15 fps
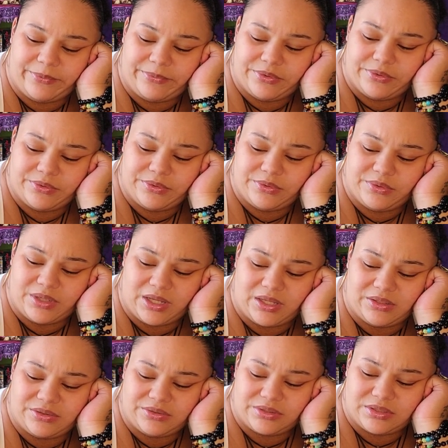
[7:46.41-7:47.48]
you. You're not
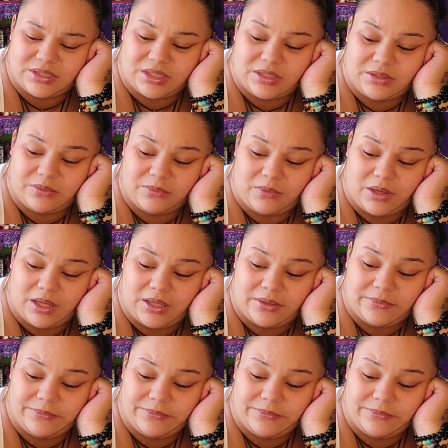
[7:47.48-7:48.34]
understanding why.